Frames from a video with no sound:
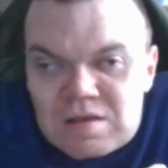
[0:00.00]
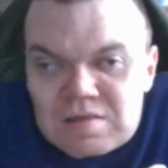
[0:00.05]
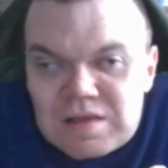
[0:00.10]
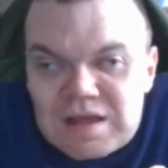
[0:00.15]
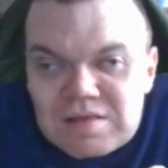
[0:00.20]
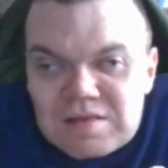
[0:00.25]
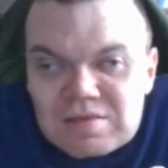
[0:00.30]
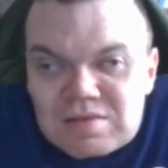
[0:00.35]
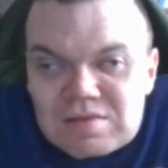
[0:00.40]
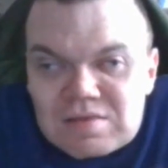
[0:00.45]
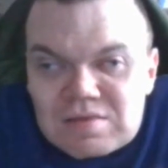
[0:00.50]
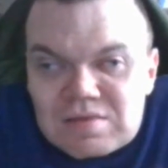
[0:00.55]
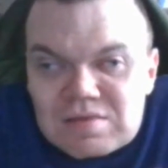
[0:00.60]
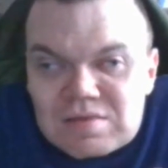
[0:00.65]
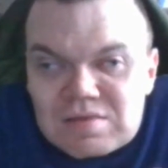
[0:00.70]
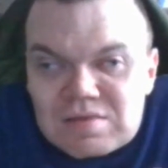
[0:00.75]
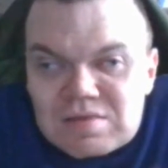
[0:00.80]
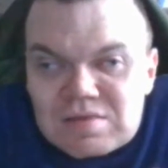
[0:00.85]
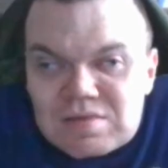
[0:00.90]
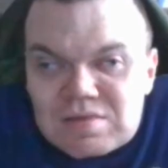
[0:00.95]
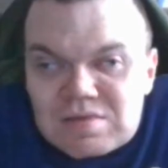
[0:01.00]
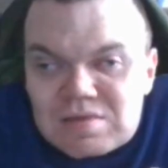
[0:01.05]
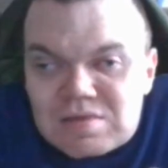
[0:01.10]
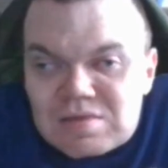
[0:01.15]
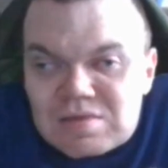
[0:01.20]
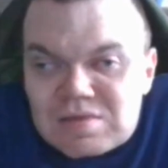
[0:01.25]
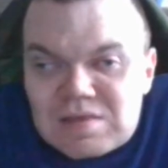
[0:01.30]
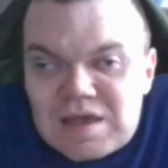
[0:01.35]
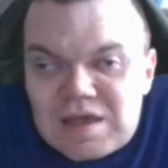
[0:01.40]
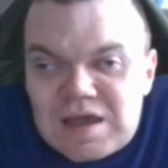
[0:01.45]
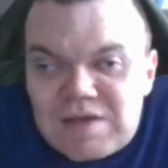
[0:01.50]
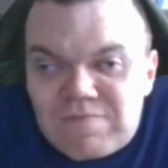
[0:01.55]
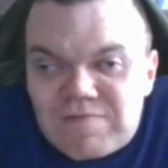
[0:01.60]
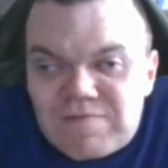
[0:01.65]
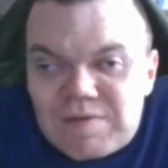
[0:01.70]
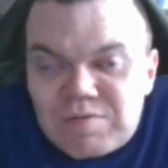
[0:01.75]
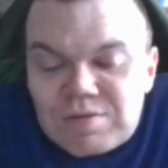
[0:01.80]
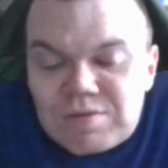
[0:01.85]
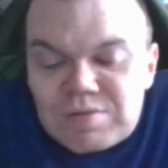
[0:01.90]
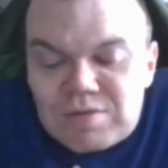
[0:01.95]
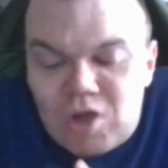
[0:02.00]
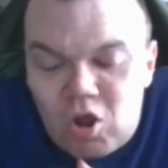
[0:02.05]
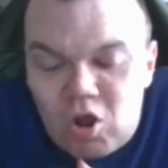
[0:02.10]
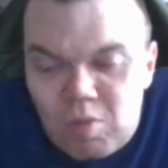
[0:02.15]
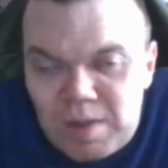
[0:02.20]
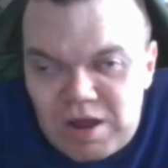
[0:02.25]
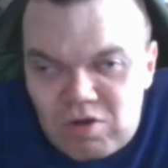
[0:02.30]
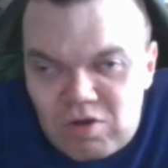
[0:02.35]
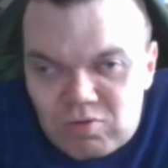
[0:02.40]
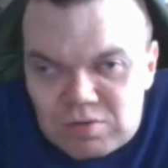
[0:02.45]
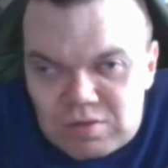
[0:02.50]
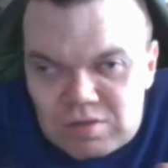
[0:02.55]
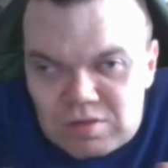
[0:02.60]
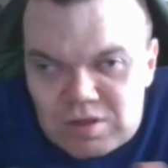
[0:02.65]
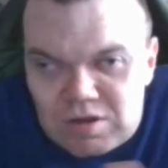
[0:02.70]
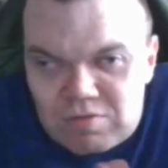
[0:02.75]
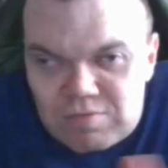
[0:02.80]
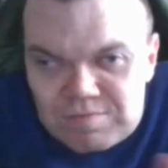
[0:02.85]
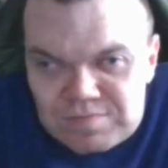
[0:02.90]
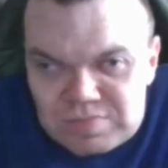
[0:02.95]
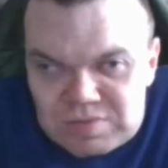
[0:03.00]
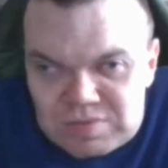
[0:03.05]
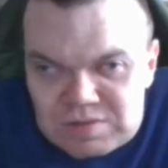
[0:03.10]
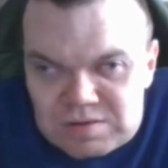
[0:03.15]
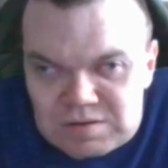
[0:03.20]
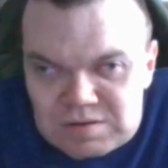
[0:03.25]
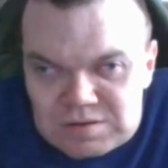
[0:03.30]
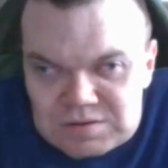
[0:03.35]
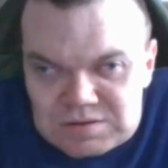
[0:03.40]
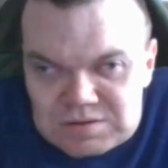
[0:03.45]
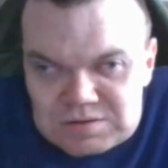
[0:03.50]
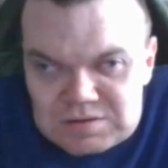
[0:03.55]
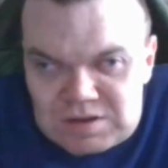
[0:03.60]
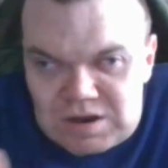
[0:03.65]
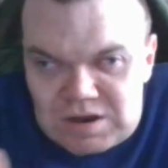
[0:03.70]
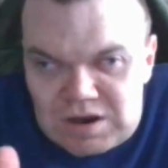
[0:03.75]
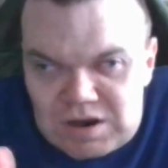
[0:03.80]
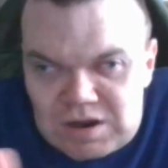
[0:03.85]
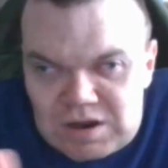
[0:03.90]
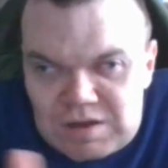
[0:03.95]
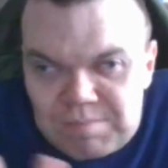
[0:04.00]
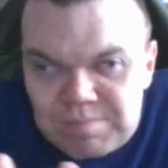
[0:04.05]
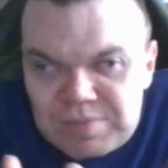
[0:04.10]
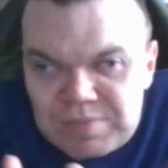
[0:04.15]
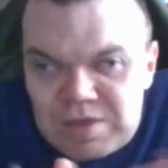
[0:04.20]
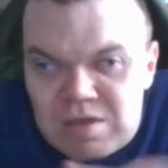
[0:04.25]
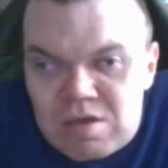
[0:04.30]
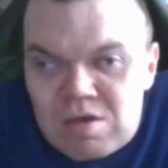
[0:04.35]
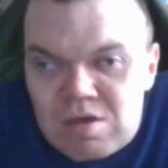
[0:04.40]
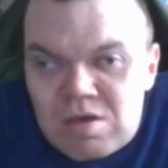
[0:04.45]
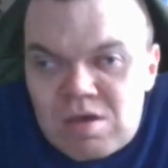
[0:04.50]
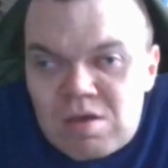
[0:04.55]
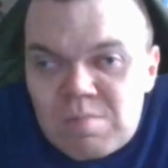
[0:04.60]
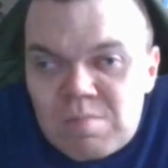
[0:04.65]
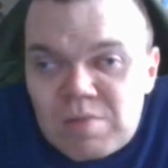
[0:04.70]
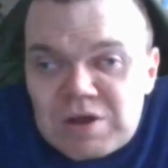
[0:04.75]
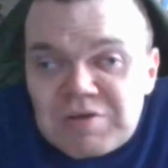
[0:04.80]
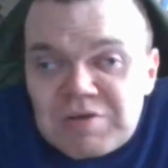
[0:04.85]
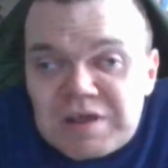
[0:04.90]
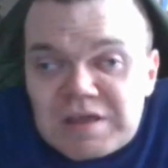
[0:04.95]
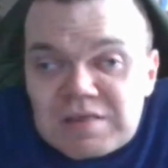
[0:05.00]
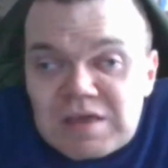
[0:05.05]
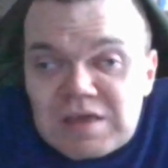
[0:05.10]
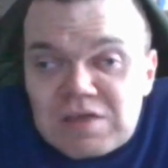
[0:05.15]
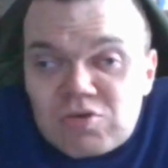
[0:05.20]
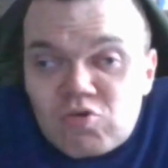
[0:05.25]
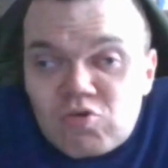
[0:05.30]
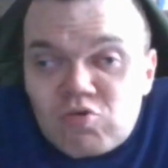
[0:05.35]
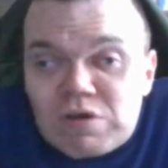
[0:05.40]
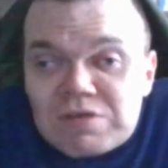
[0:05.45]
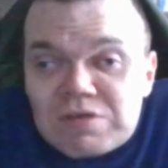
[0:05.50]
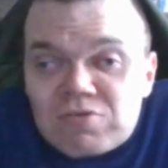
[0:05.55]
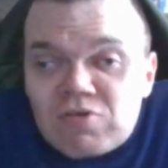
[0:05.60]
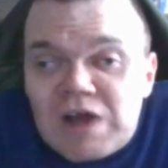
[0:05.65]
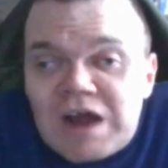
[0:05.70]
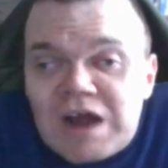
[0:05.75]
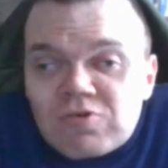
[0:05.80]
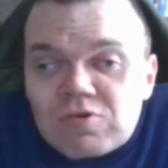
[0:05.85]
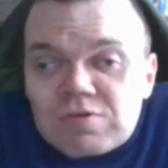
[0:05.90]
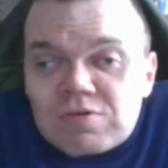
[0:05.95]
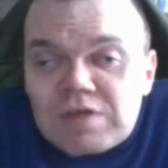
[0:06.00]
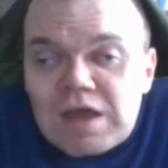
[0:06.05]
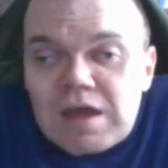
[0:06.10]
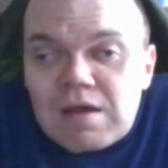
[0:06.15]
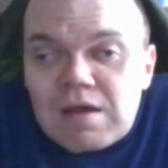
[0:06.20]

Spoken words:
that Phoebe doesn't know about, so Yeah, but I do think the two actors